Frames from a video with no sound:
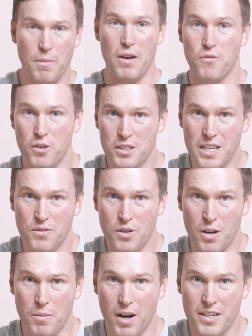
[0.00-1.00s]
My first
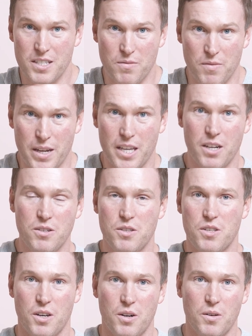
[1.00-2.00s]
ever unboxing video,
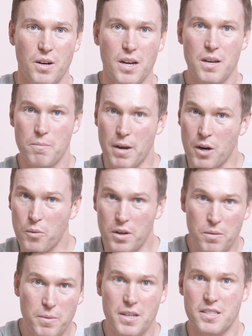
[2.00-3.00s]
so bear
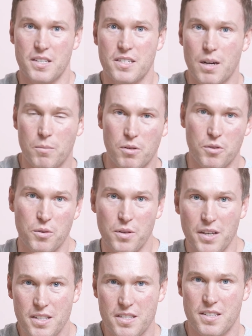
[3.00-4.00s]
with me as I stumble through
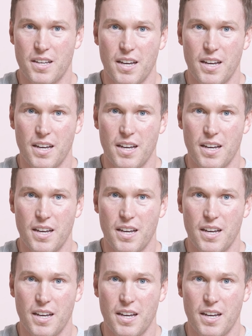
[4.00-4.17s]
this.